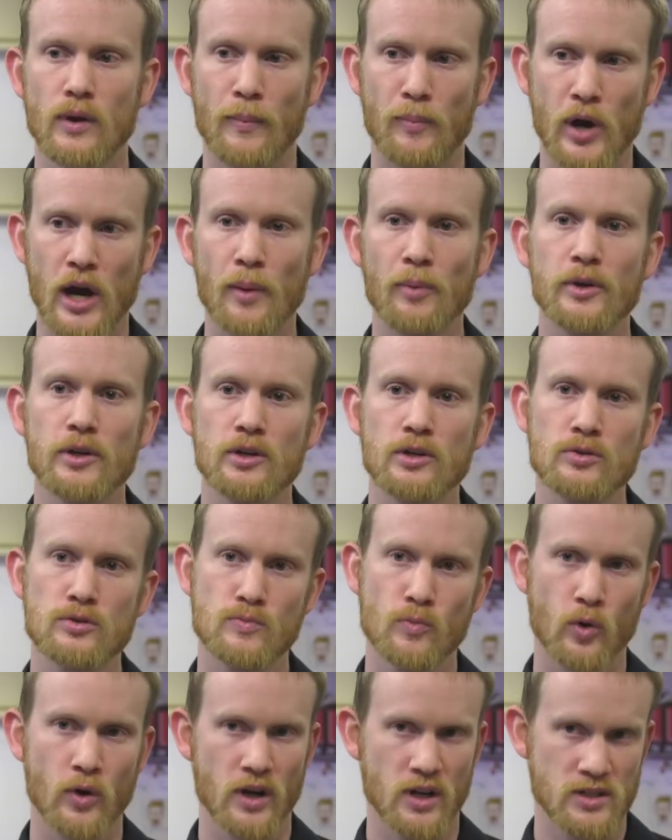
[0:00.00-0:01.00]
probably use
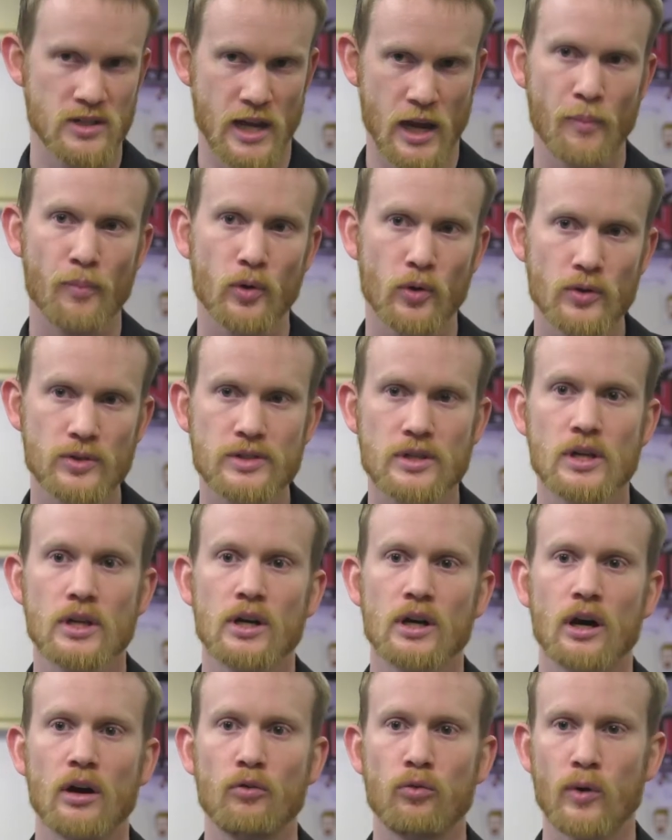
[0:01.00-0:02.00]
more examples
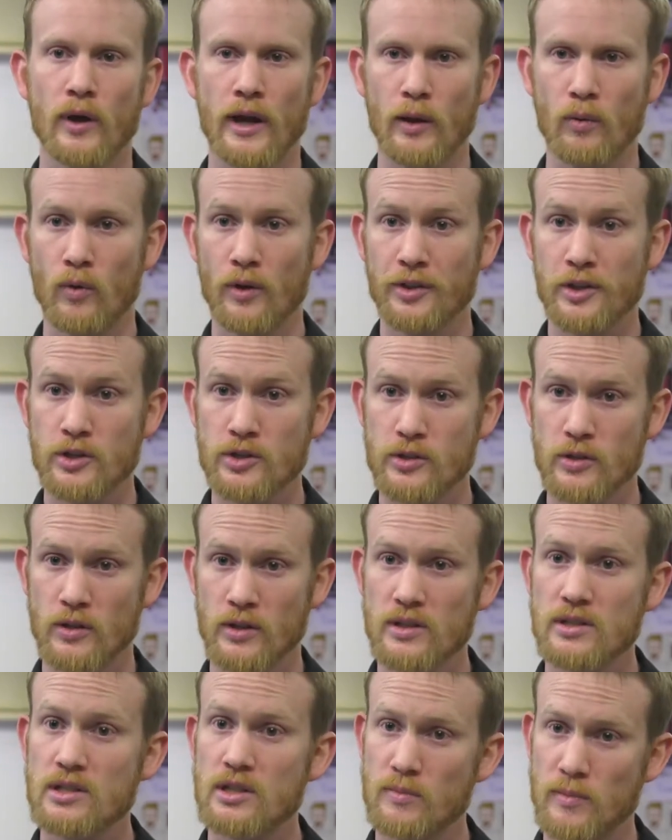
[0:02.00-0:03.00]
of what I want the
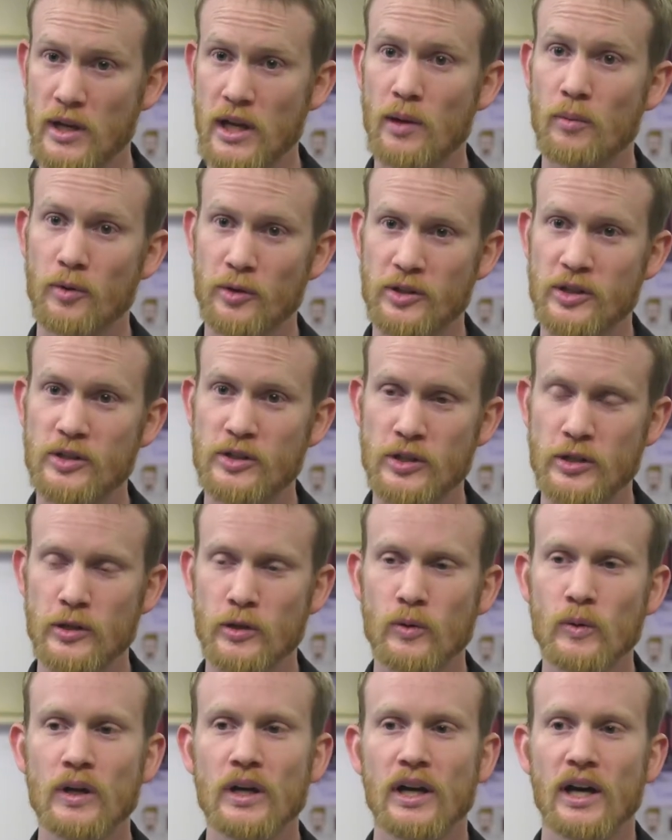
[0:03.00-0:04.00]
students to be able to
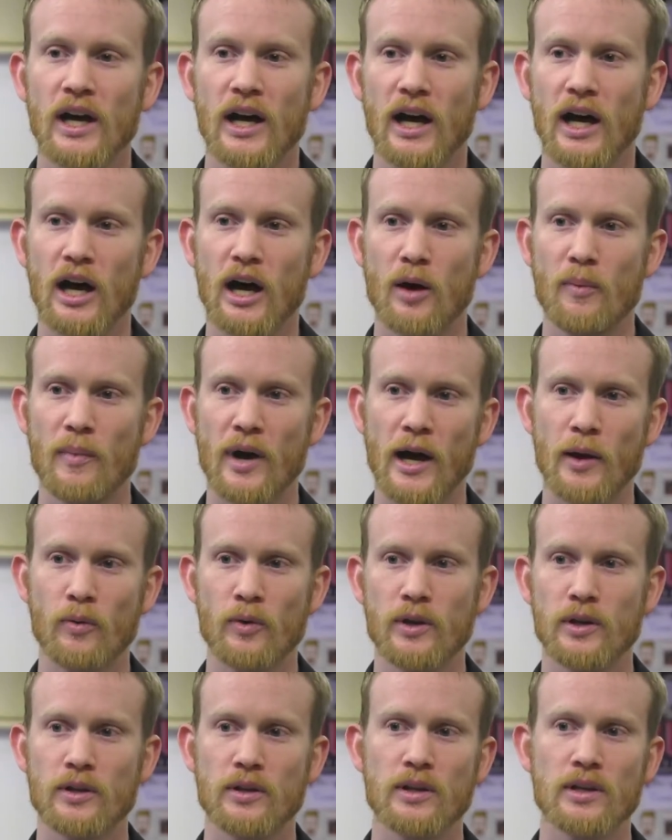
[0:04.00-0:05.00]
do. I
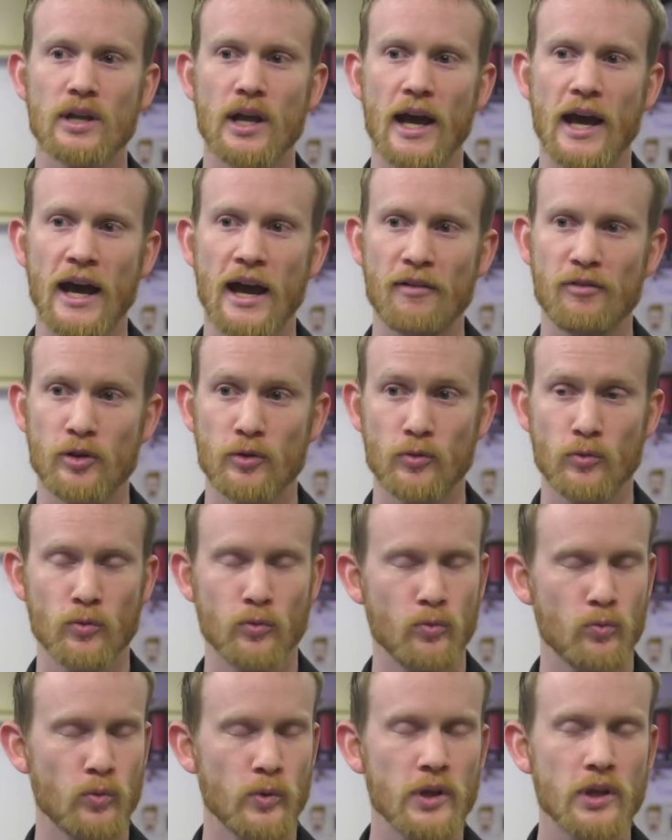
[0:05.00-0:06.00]
would have it
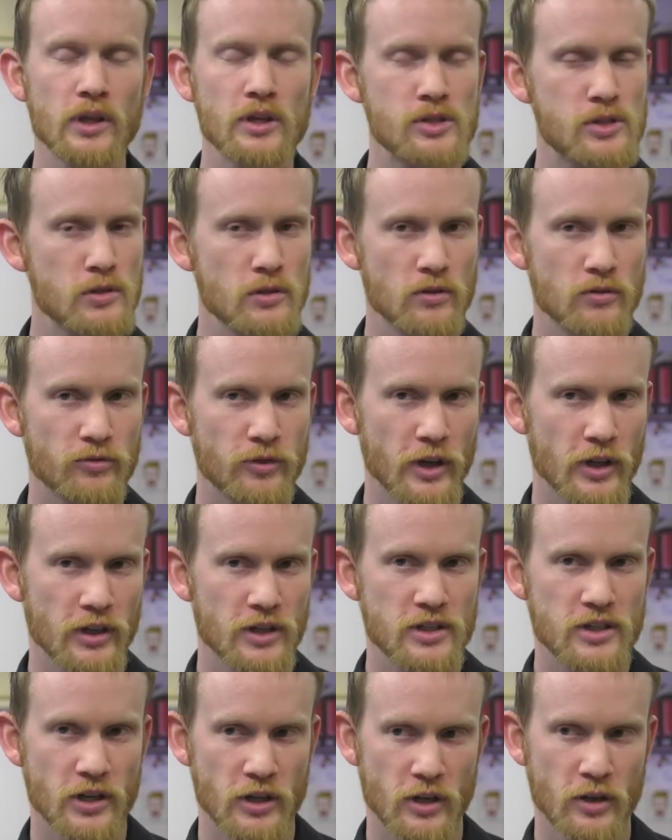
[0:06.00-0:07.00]
in really
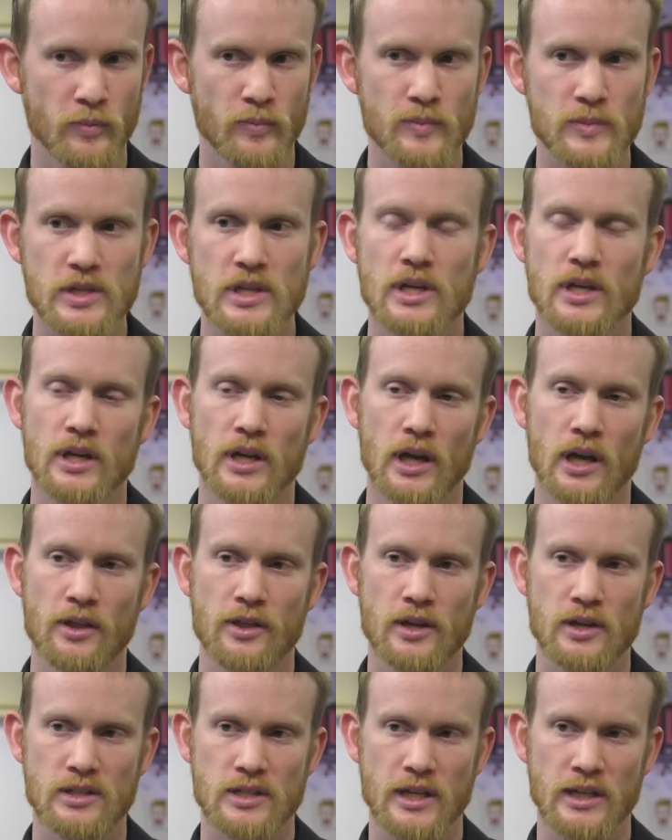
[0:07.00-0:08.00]
student-friendly terms and
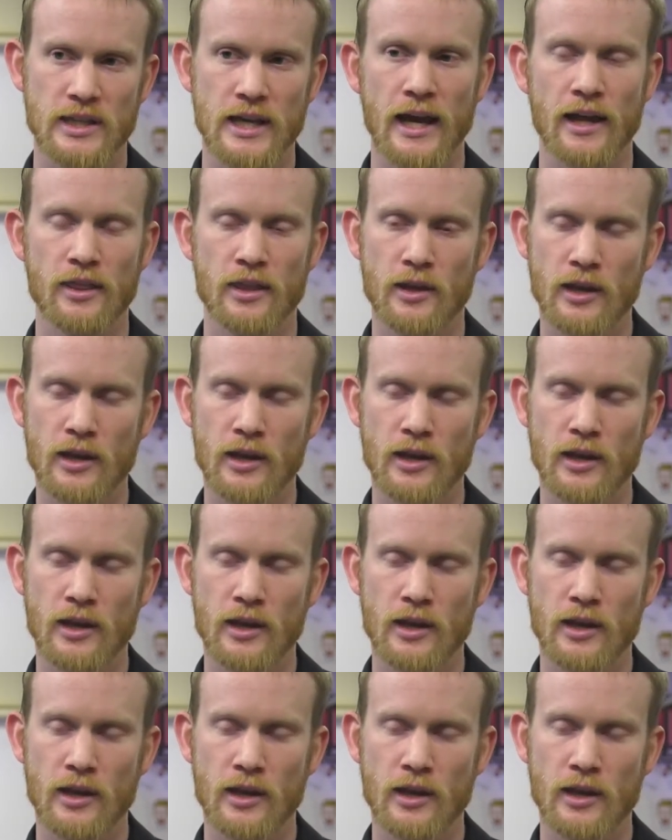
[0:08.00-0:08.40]
things like that. And